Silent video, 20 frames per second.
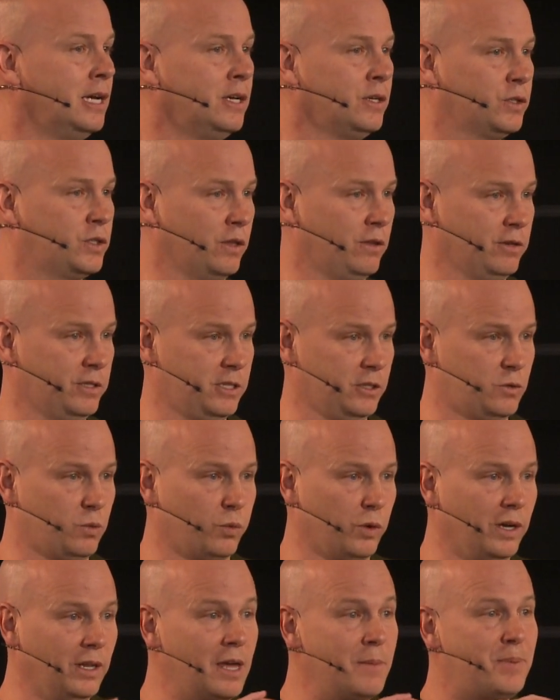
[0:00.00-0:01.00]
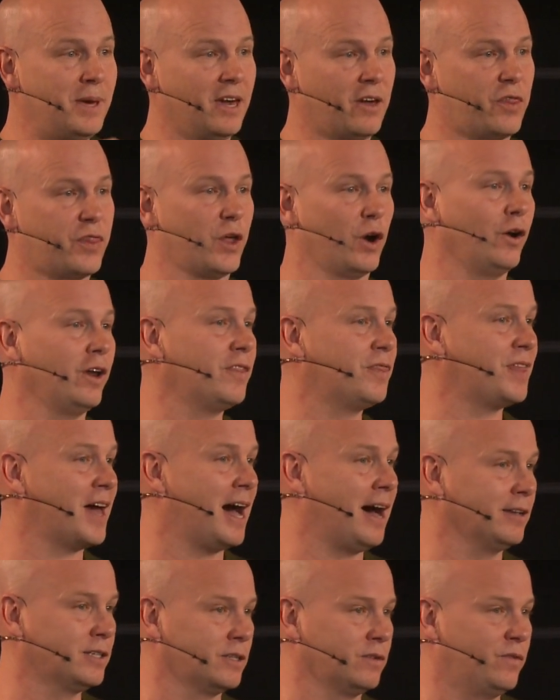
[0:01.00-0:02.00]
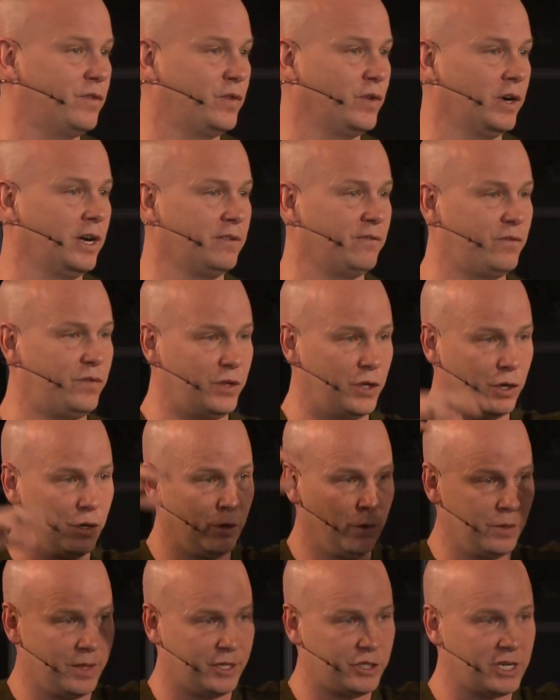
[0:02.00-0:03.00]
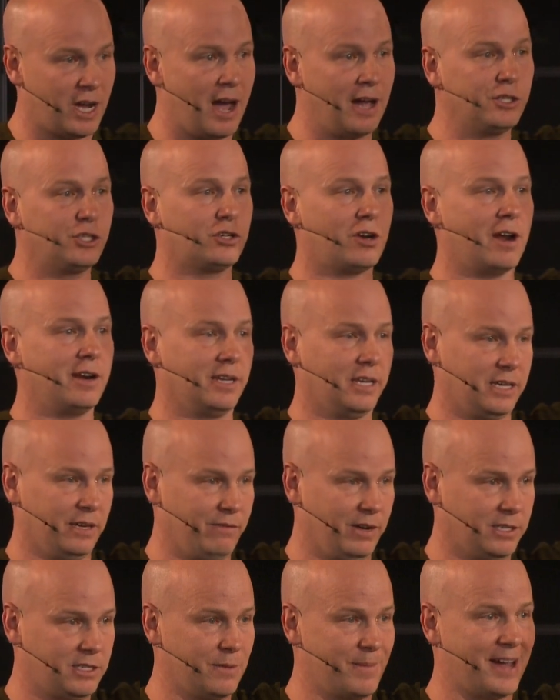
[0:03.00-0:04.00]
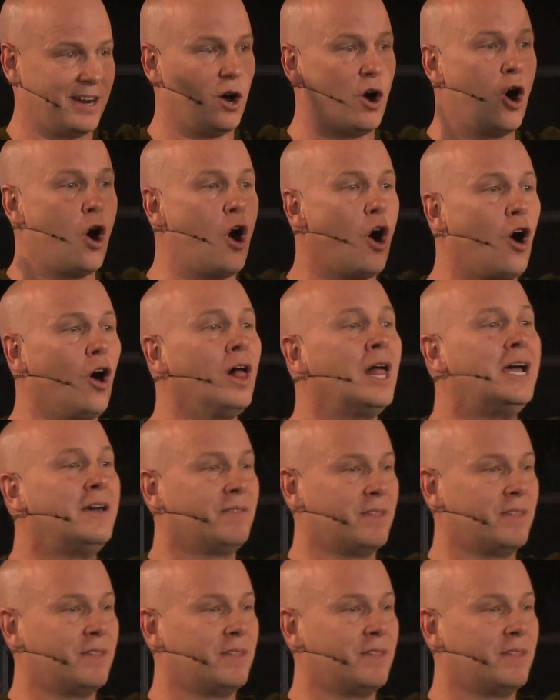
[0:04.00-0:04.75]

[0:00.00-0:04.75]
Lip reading: So there's this really big 30,000-foot view that John's trying to give us about all